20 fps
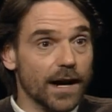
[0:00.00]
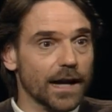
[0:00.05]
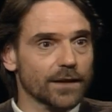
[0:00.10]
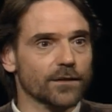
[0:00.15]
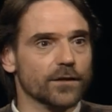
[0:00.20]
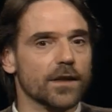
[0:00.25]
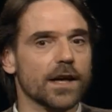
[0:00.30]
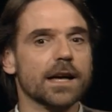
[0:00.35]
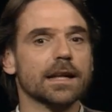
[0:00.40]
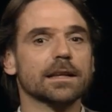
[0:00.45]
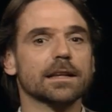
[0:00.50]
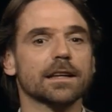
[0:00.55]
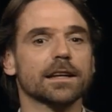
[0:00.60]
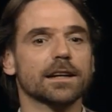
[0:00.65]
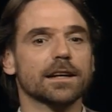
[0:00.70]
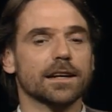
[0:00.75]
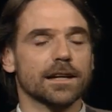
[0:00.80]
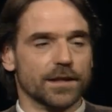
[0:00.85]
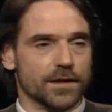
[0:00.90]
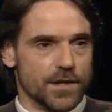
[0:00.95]
and then
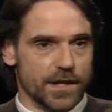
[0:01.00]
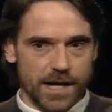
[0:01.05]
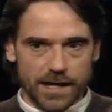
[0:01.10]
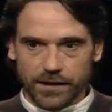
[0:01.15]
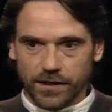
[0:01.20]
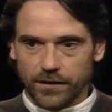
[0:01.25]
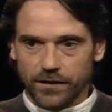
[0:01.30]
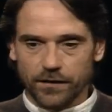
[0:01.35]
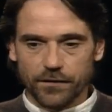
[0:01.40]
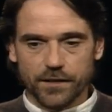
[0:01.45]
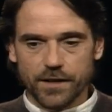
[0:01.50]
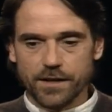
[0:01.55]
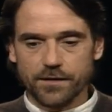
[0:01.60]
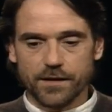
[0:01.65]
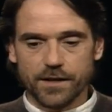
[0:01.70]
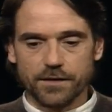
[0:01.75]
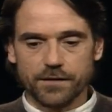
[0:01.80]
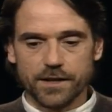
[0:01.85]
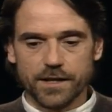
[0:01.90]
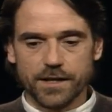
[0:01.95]
the
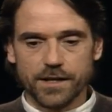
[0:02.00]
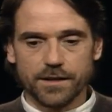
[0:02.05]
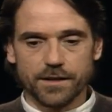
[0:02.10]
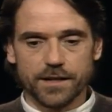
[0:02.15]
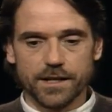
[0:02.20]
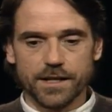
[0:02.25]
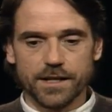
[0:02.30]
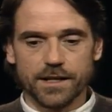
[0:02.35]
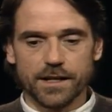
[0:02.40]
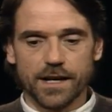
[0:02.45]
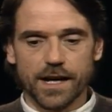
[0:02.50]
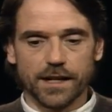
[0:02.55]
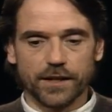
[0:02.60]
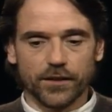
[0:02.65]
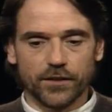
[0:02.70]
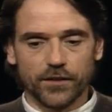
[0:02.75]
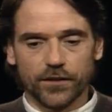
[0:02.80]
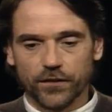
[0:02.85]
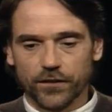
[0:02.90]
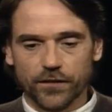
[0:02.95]

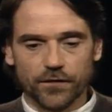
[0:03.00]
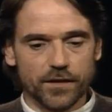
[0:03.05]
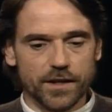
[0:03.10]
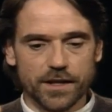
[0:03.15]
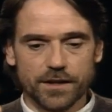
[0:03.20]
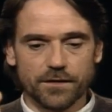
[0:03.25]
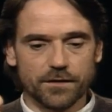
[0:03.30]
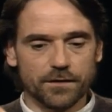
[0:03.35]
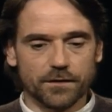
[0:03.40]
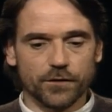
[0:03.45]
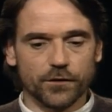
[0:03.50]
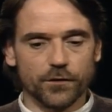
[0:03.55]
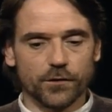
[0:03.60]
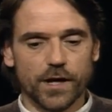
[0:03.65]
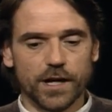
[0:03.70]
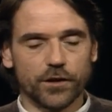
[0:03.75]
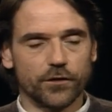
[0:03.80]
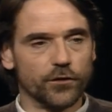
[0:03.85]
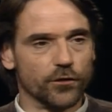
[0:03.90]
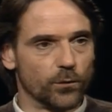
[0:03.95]
editors and the
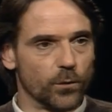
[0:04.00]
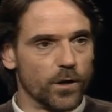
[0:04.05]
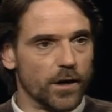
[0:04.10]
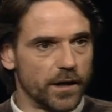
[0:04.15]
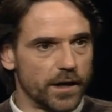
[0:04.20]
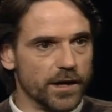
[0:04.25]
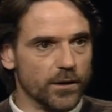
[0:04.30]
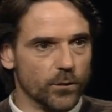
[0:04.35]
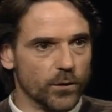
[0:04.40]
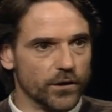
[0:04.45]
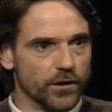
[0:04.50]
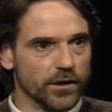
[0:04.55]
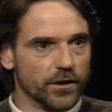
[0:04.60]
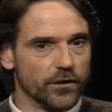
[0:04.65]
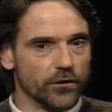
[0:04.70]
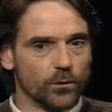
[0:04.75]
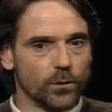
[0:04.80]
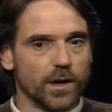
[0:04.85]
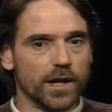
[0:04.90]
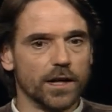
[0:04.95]
director is working with it
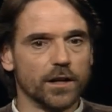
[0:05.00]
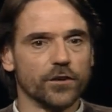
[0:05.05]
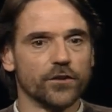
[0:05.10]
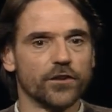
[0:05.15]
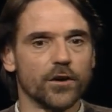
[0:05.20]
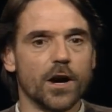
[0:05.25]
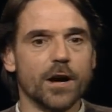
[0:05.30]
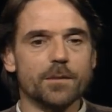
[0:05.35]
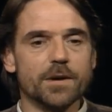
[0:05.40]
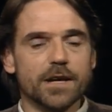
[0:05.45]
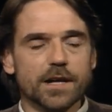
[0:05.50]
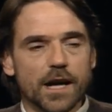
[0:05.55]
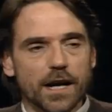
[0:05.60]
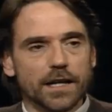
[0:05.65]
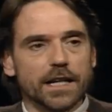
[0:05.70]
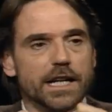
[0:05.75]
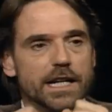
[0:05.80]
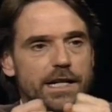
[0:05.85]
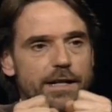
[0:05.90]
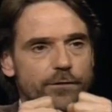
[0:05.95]
as well. So I'm an
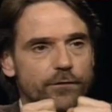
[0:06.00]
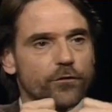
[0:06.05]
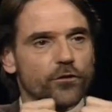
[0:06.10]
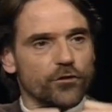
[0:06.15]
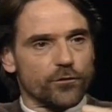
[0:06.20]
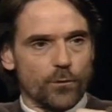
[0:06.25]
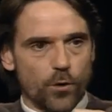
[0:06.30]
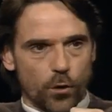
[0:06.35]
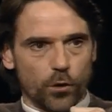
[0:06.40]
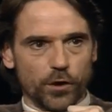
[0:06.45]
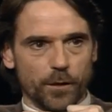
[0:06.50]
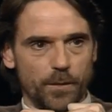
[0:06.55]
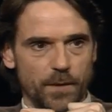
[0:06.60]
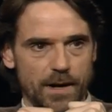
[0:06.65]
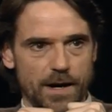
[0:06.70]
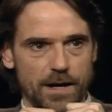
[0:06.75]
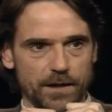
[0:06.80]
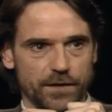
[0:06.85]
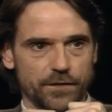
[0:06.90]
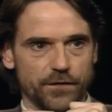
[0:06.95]
even smaller
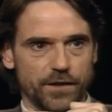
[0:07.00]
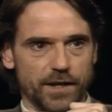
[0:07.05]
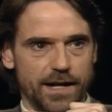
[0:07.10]
part of the